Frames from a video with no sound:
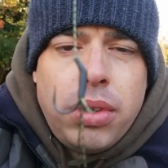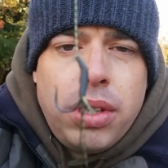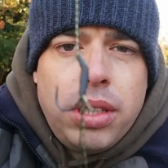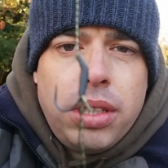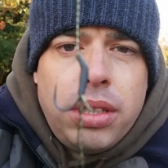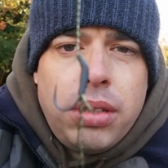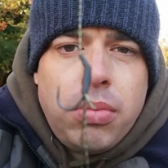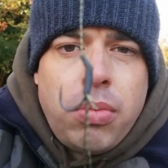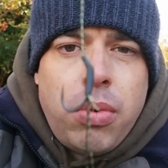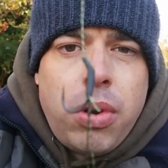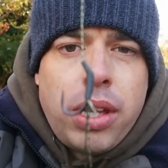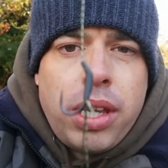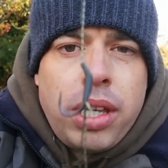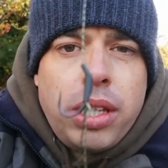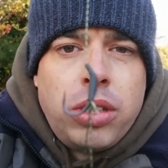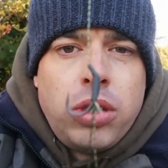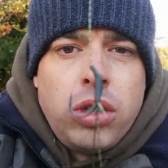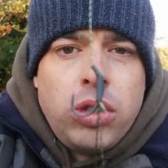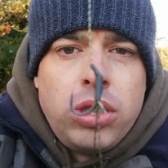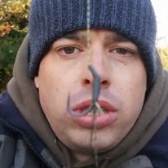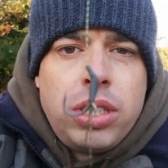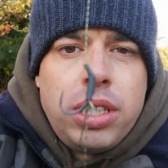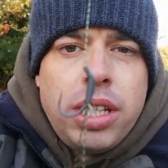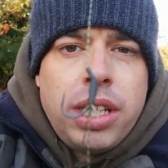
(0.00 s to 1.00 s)
is the way it
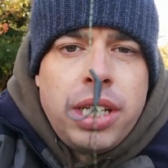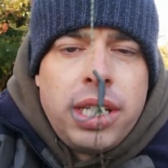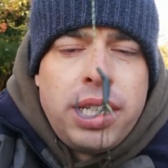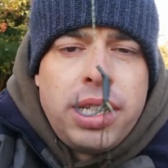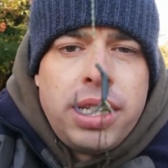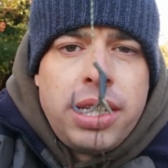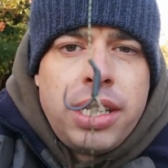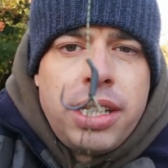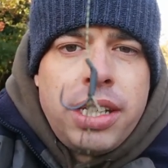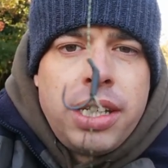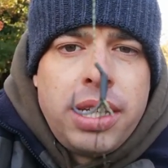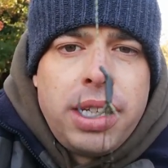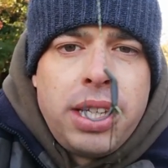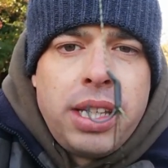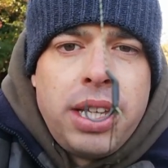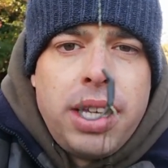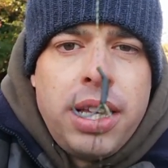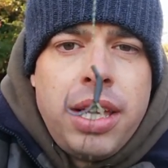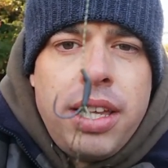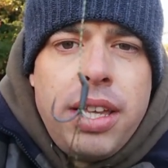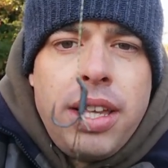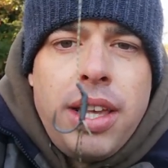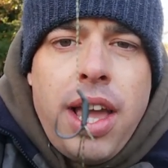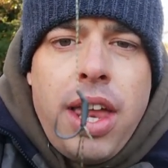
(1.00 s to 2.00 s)
should sit.
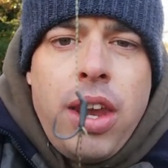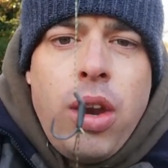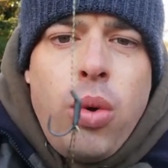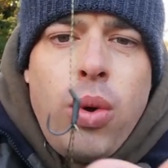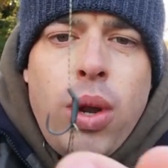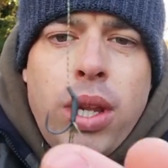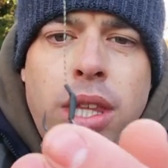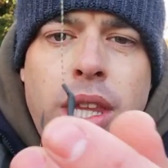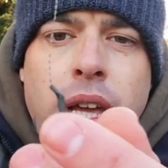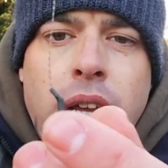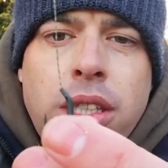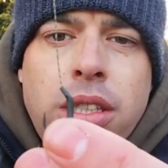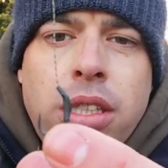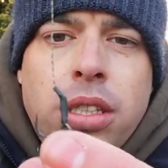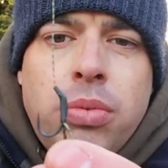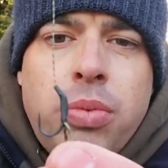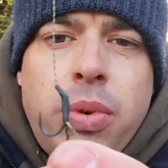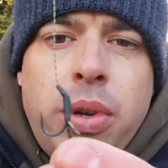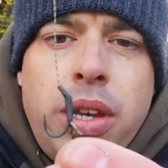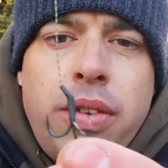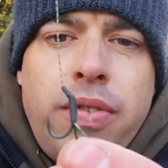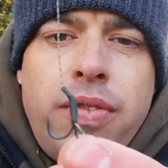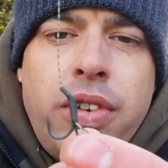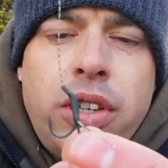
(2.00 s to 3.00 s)
And all it does is
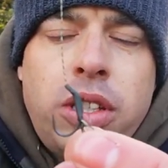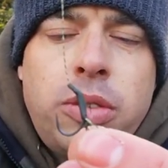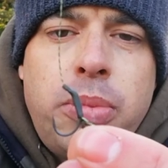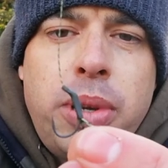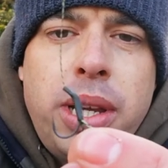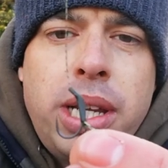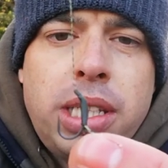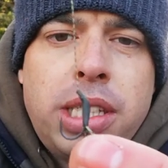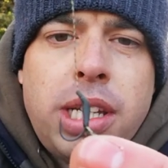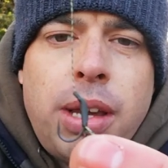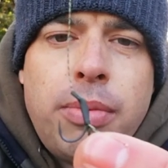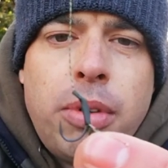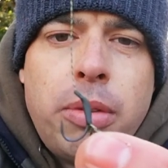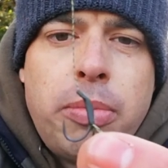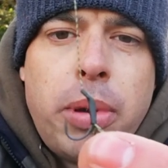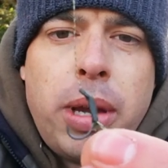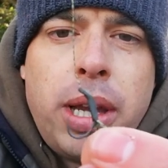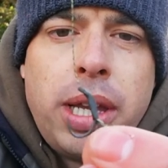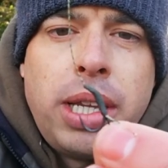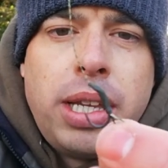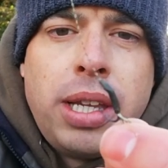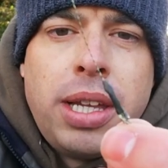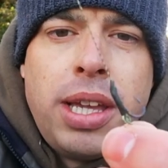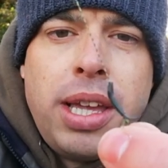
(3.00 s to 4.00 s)
when the fish picks up the
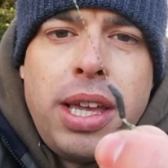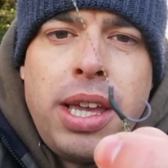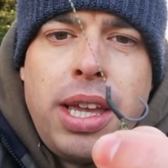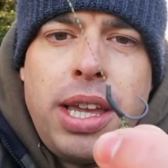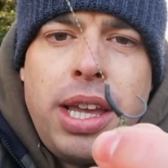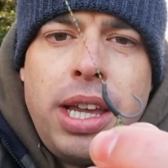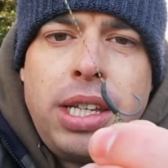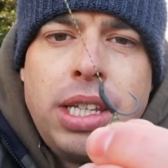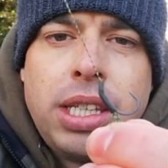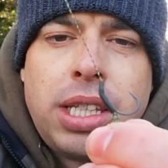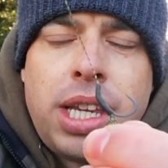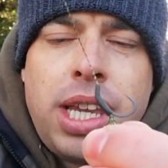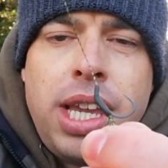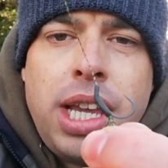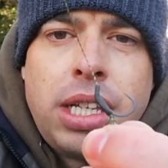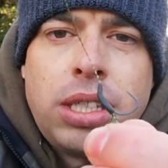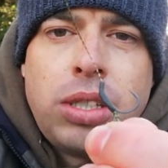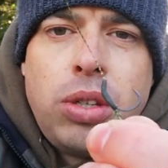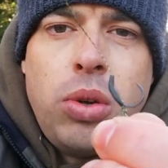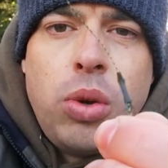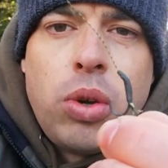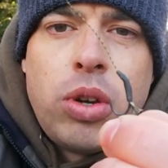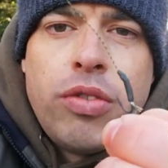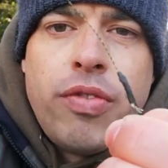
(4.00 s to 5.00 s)
bait, it just
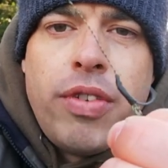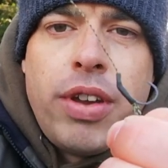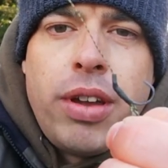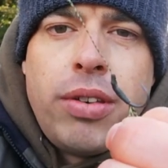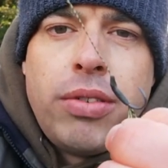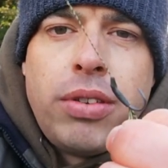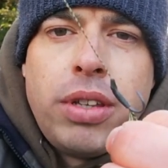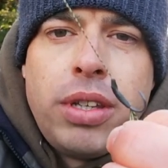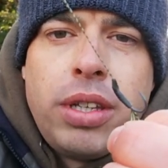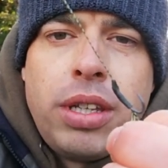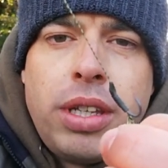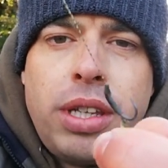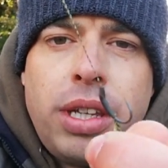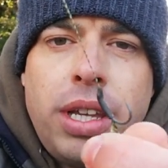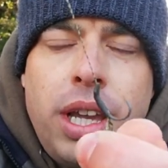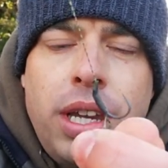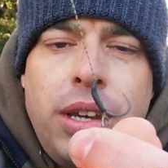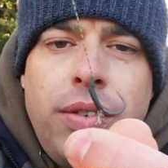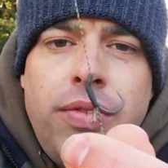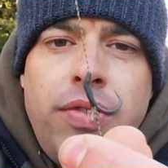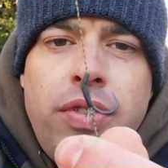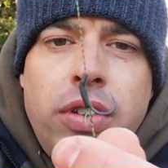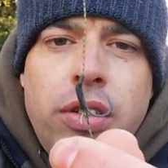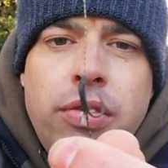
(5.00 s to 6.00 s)
kicks the hook around.
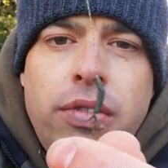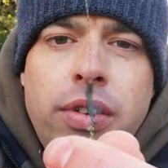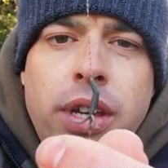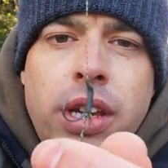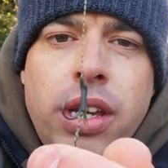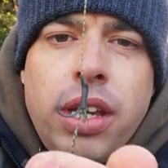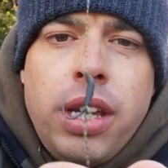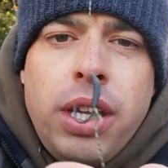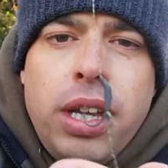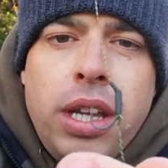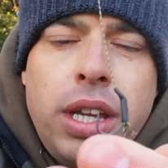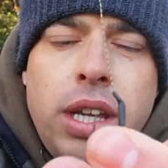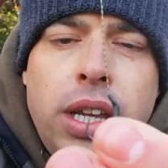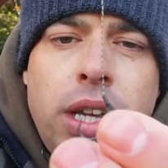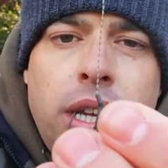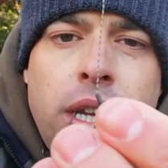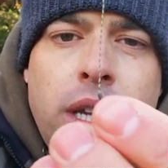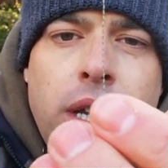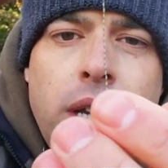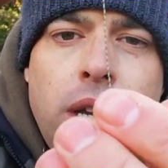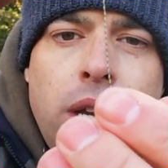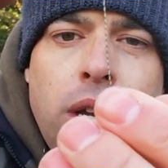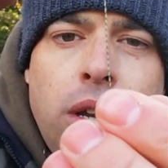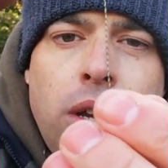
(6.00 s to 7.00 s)
and in theory
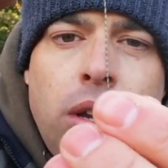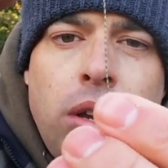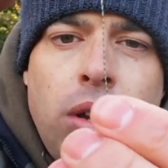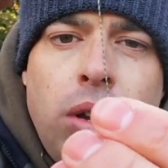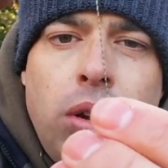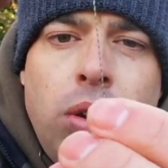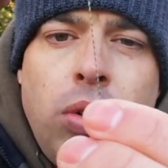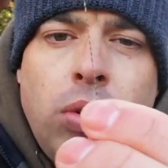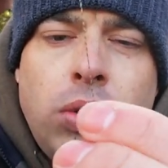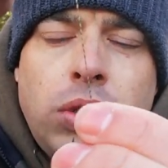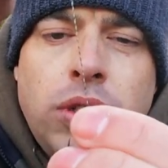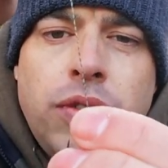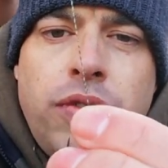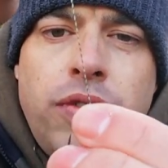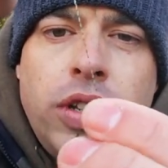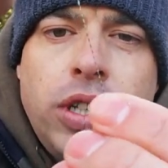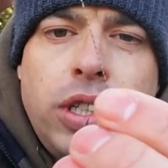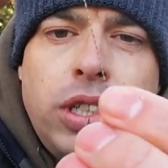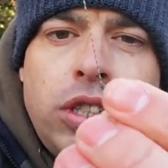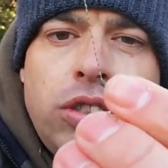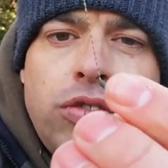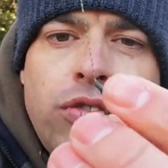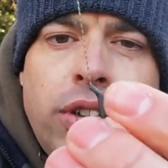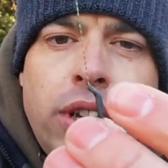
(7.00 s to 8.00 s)
hooks the
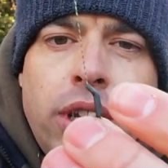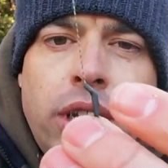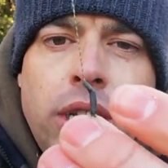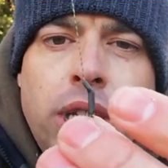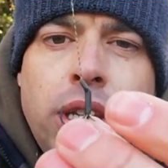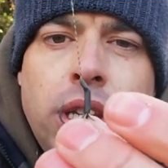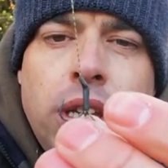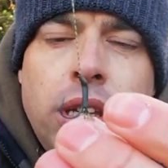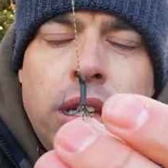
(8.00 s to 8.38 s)
fish straight in